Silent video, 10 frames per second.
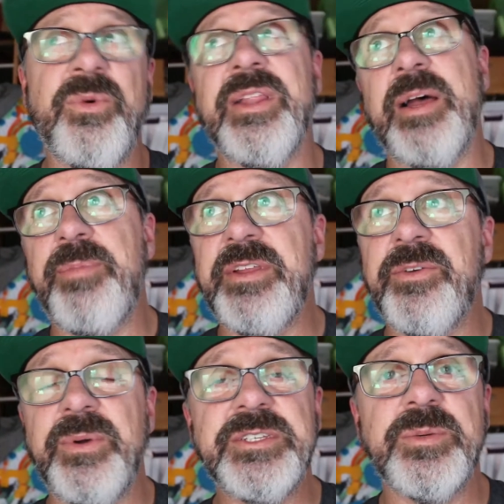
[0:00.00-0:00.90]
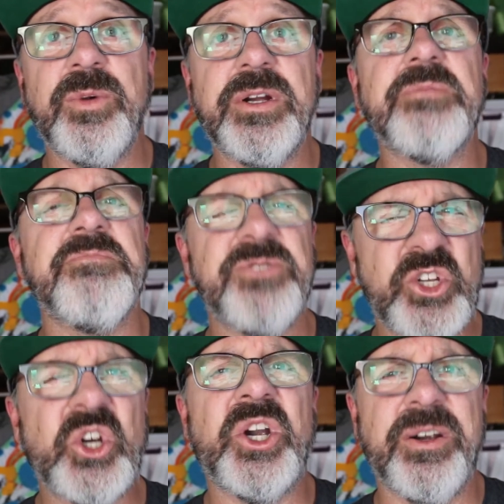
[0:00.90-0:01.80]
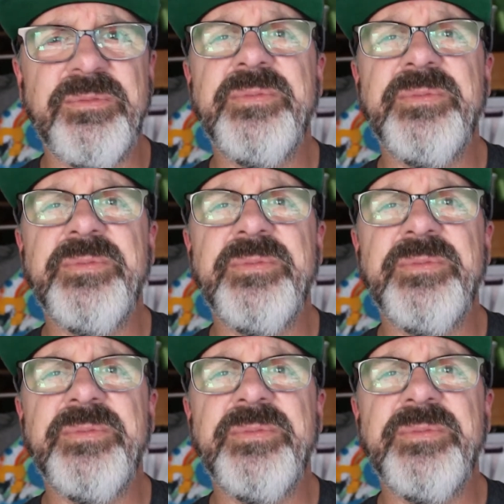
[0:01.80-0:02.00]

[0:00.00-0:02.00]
Will I be doing some work? Sure.